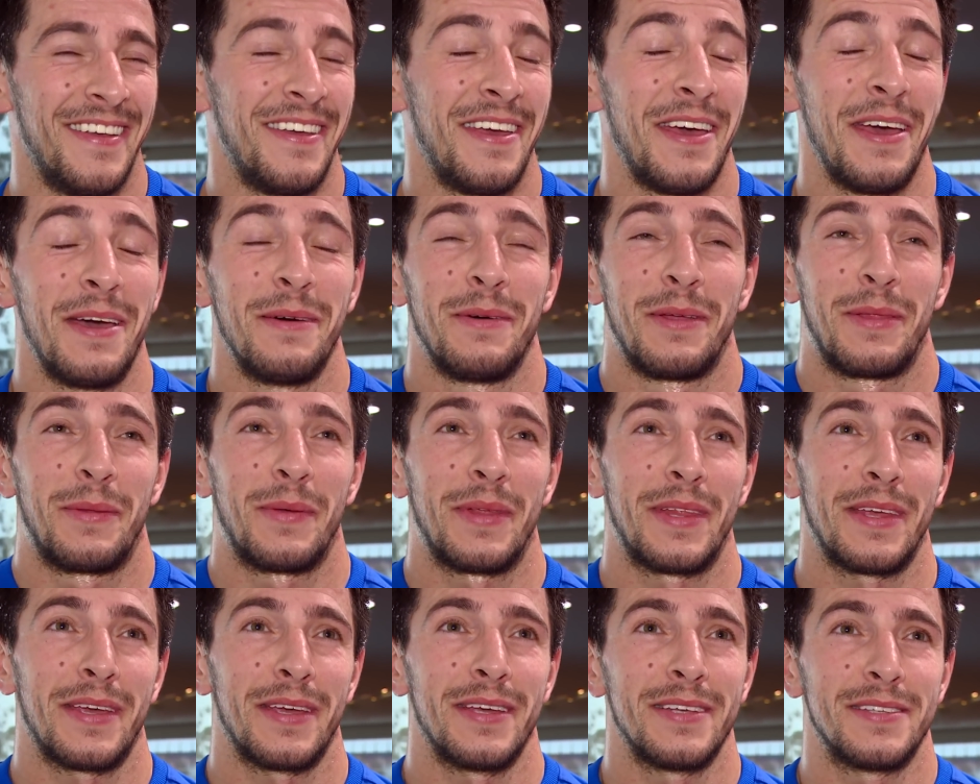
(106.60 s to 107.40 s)
Yeah, but
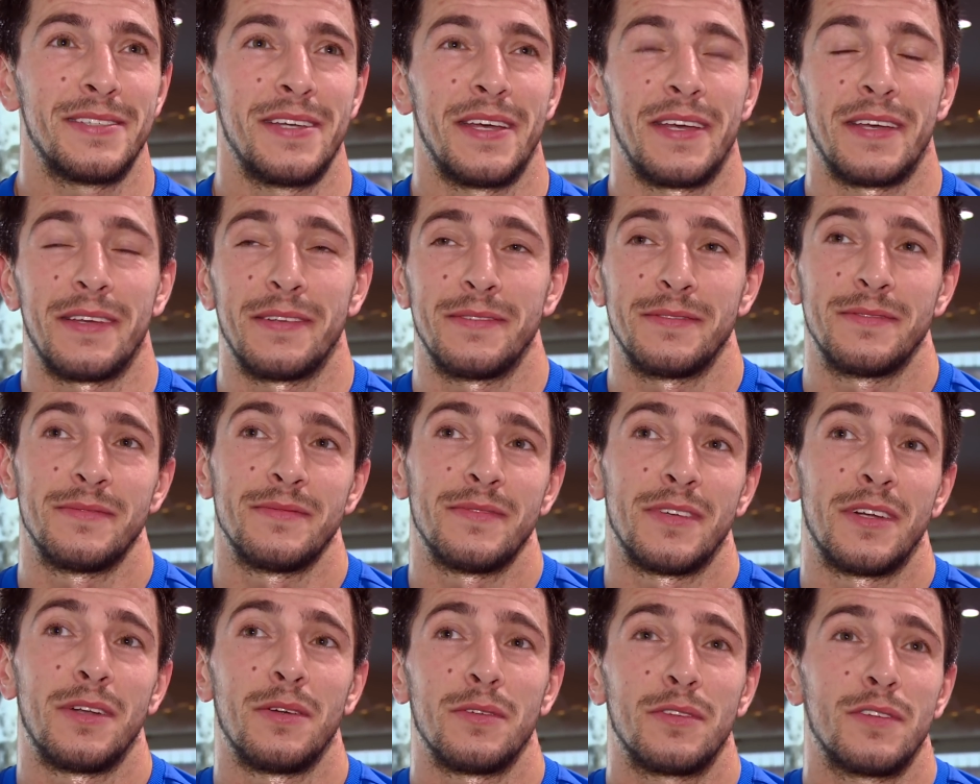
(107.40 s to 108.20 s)
what I can say,
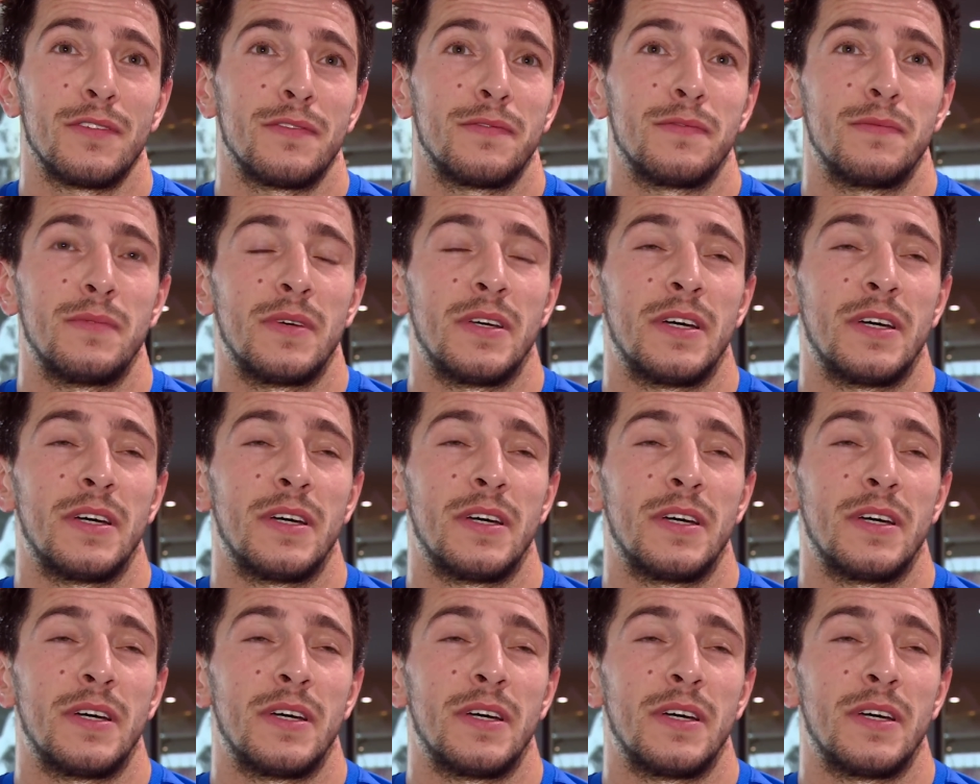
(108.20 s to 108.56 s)
a lot of...